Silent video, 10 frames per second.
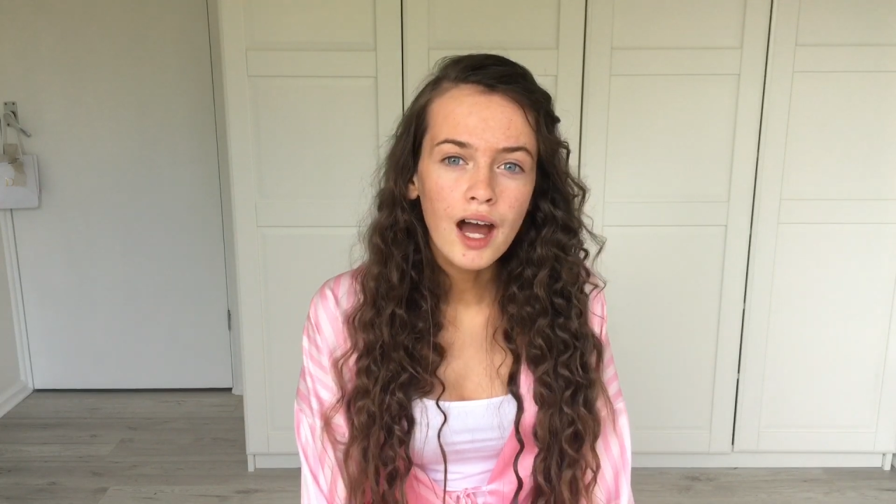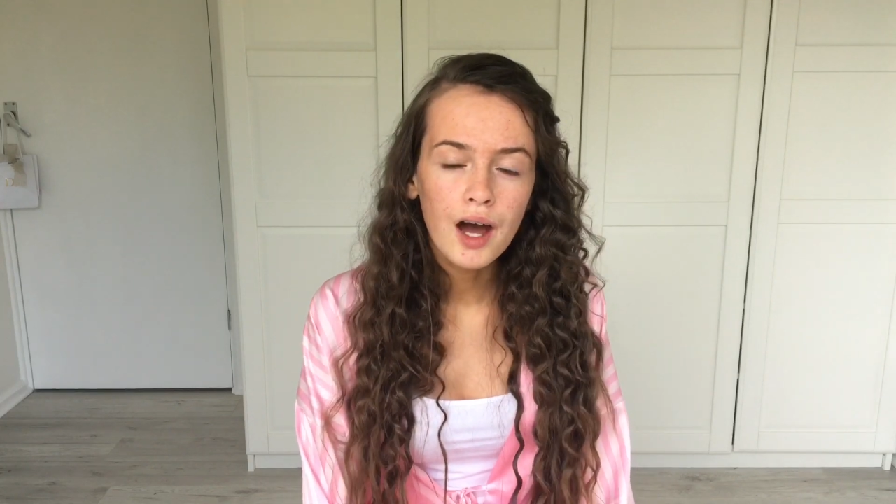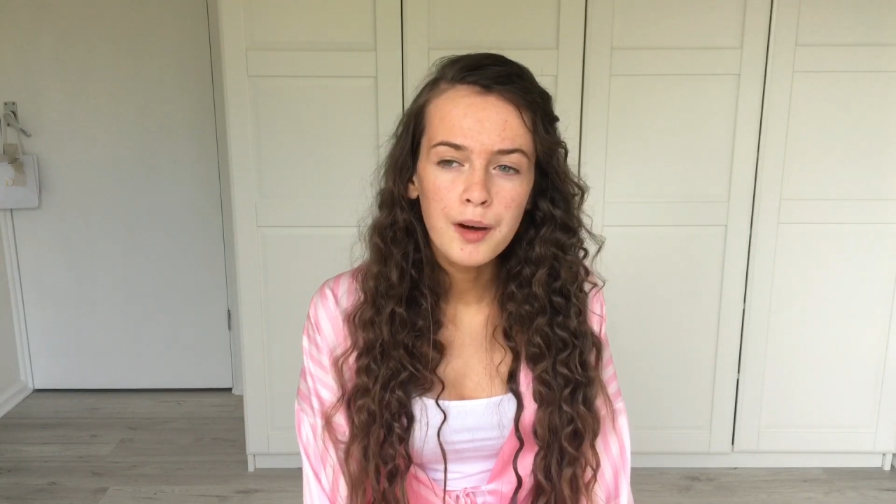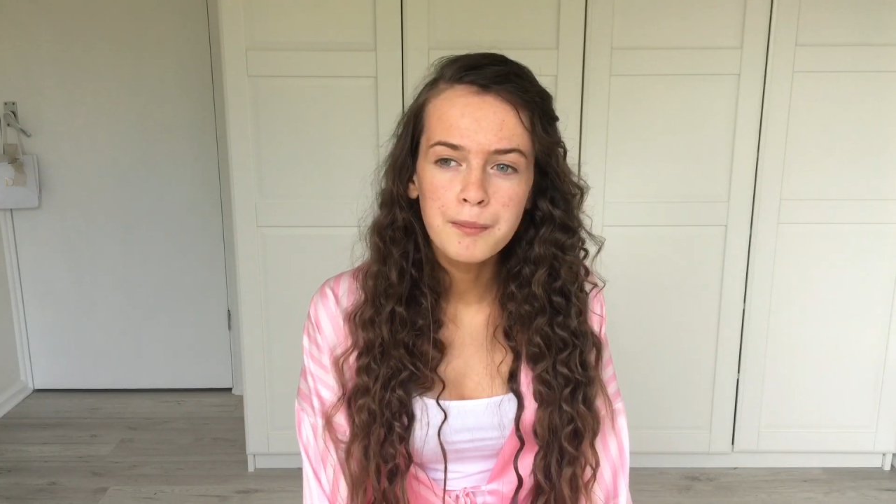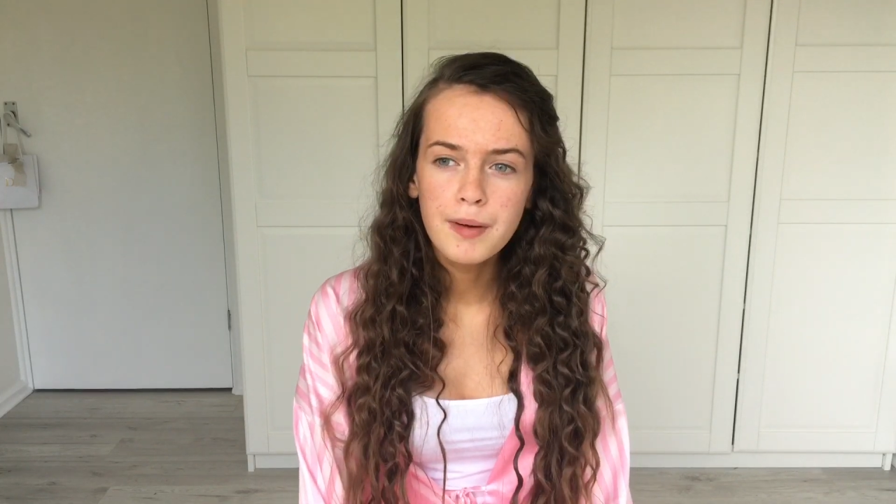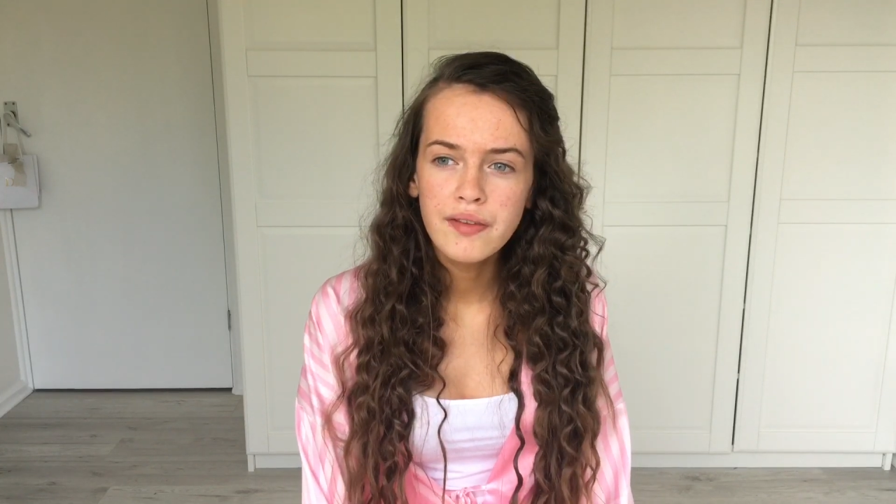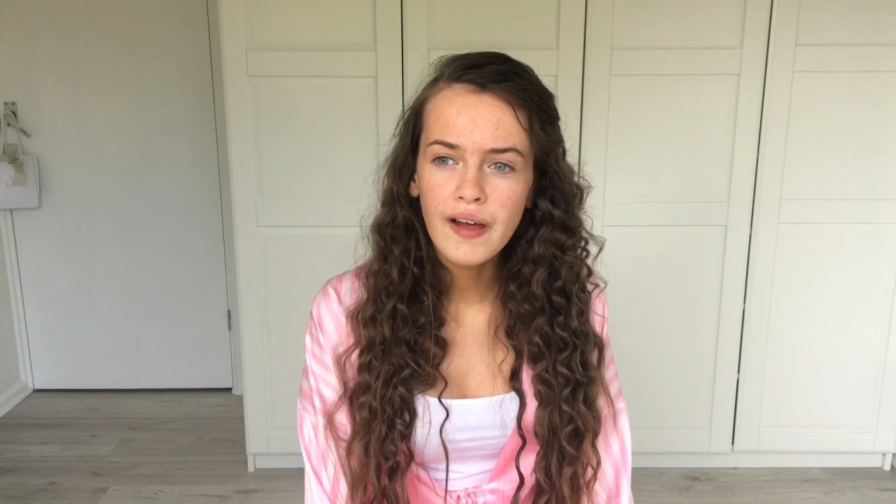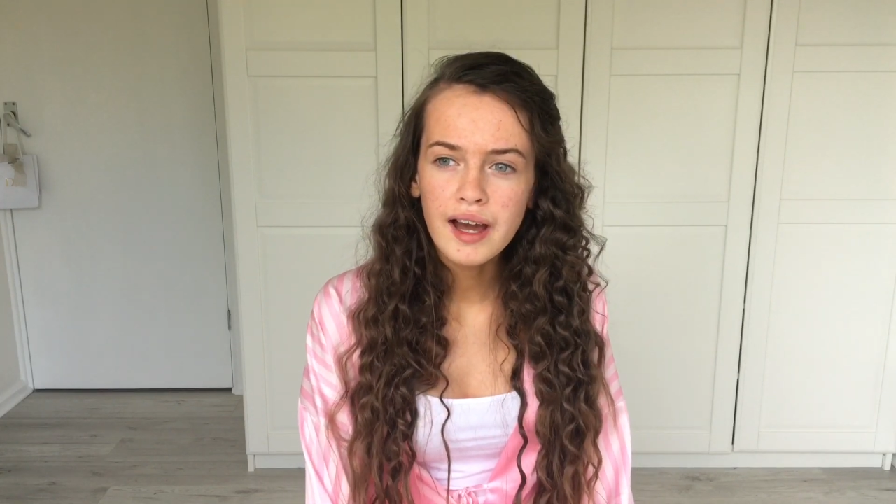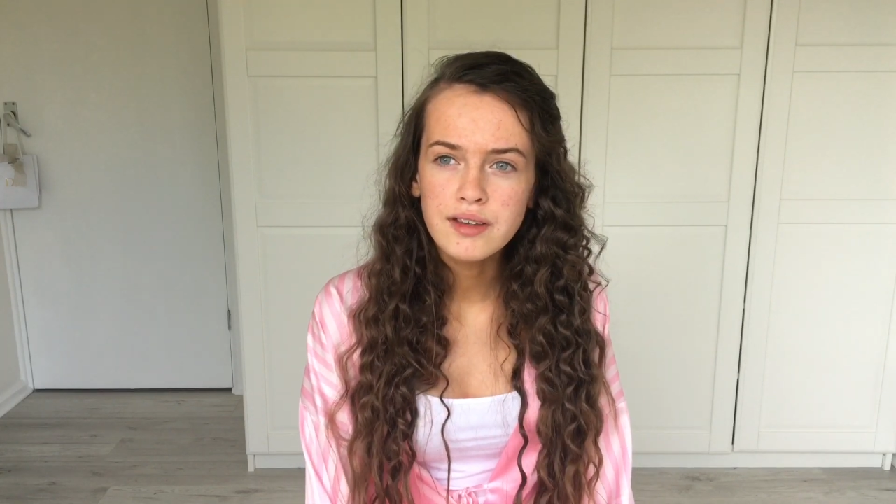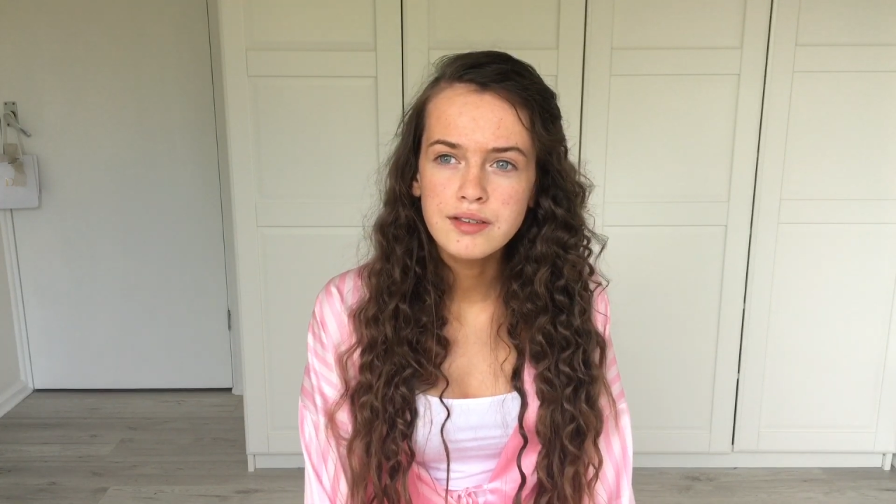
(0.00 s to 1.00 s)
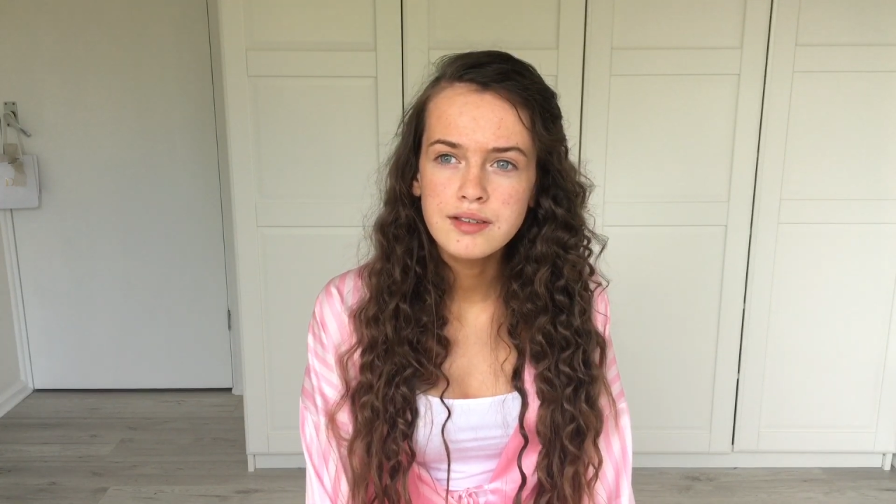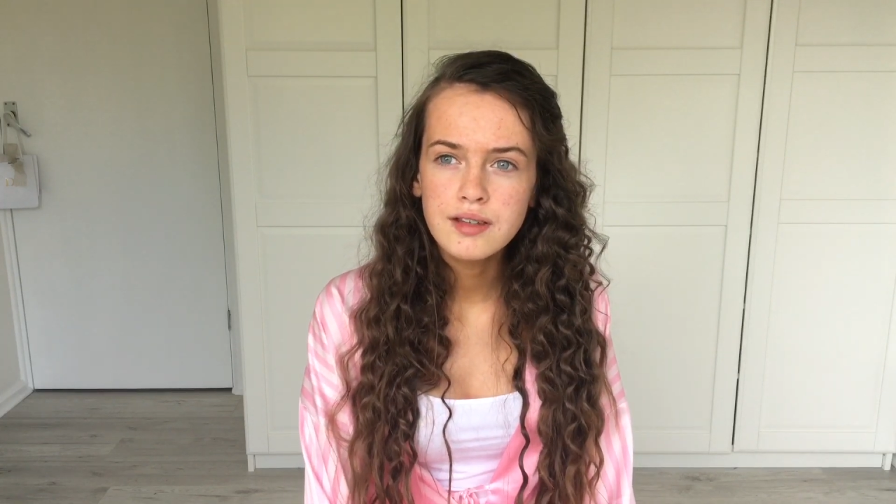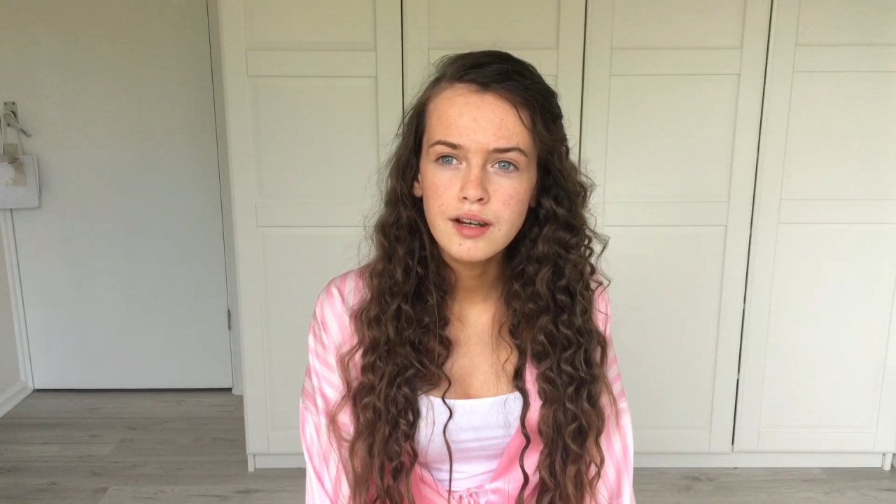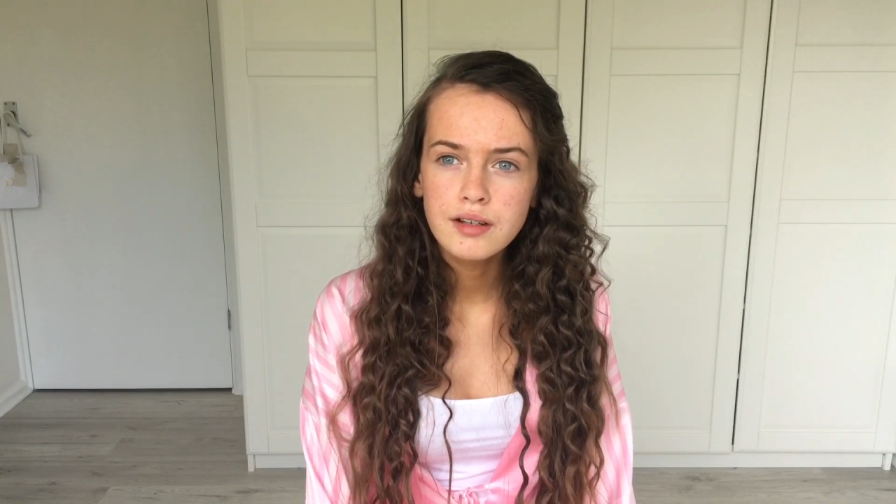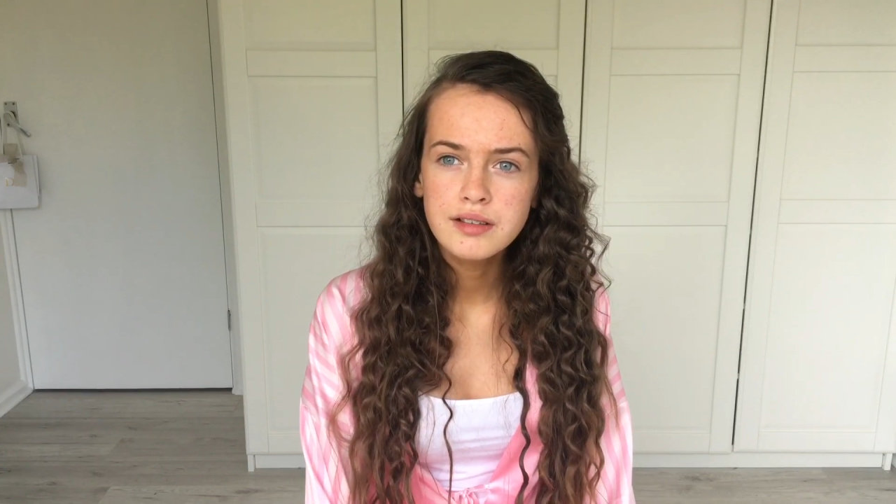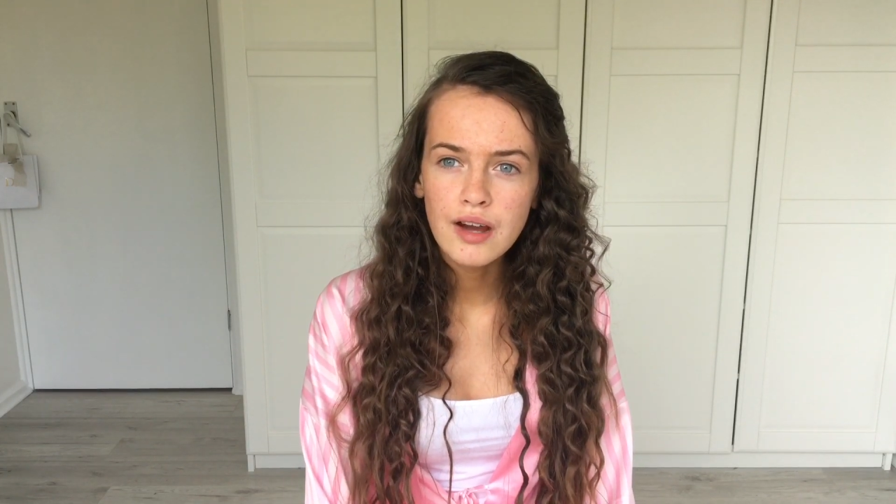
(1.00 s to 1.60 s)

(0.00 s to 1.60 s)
That is